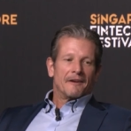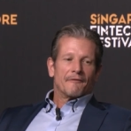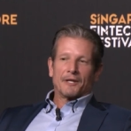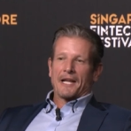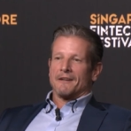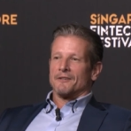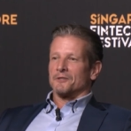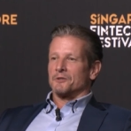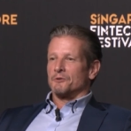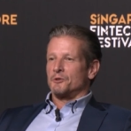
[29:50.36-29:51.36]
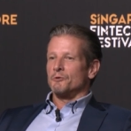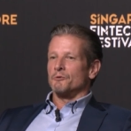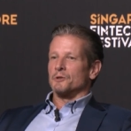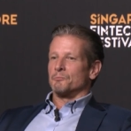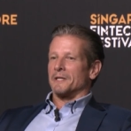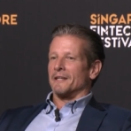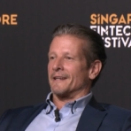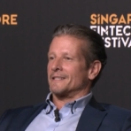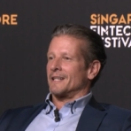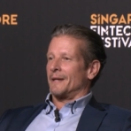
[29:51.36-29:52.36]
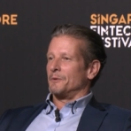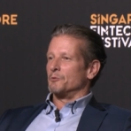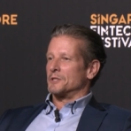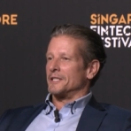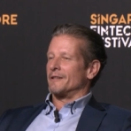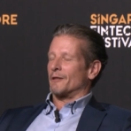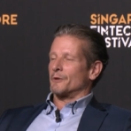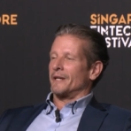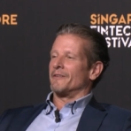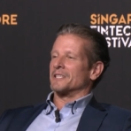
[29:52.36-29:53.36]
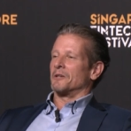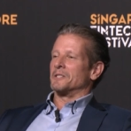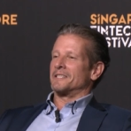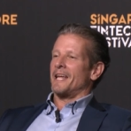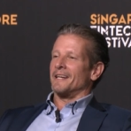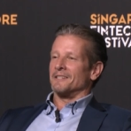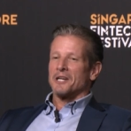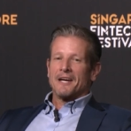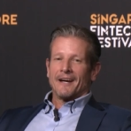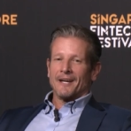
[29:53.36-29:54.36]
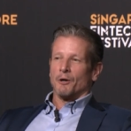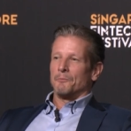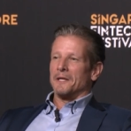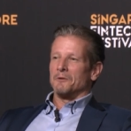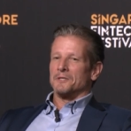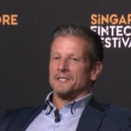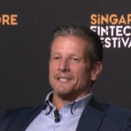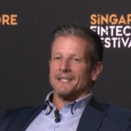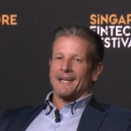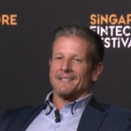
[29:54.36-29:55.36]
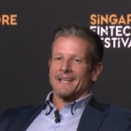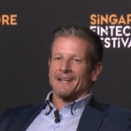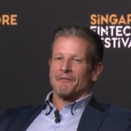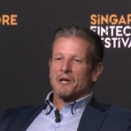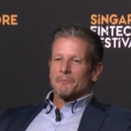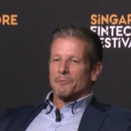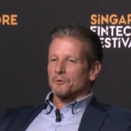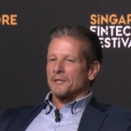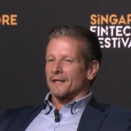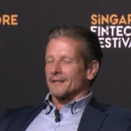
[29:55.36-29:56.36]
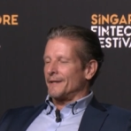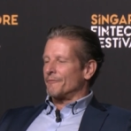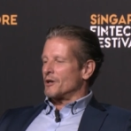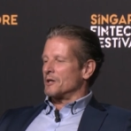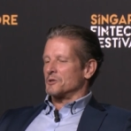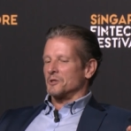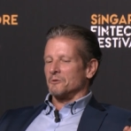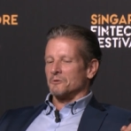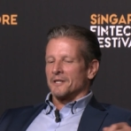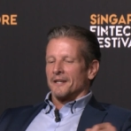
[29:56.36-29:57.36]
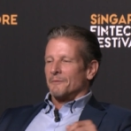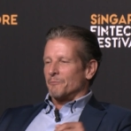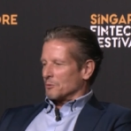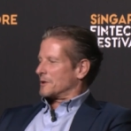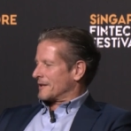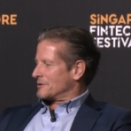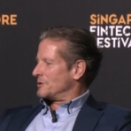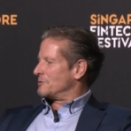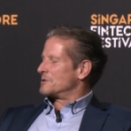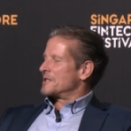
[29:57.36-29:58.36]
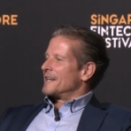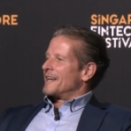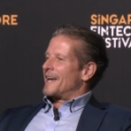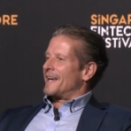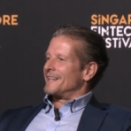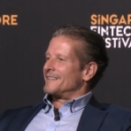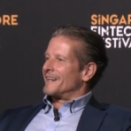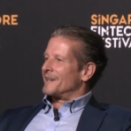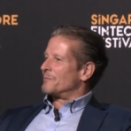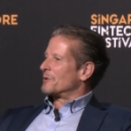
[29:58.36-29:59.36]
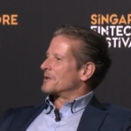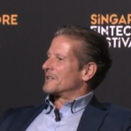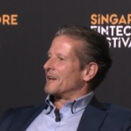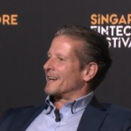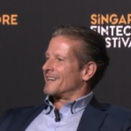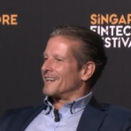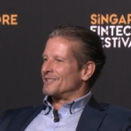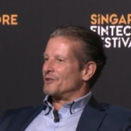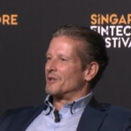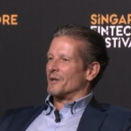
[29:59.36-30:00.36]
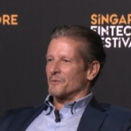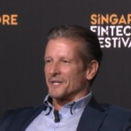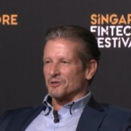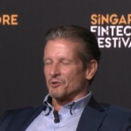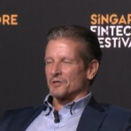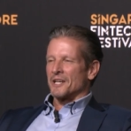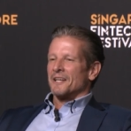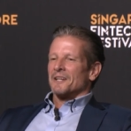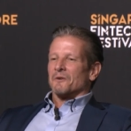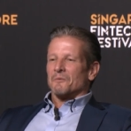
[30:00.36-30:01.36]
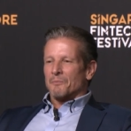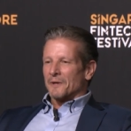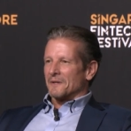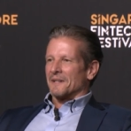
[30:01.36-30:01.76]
Fernanda's shoes, but the next time you see the three of us on stage, I hope that you see a set of bolttech LeapFrog shoes, bolttech shoes, and bolttech Tokio Marine shoes. But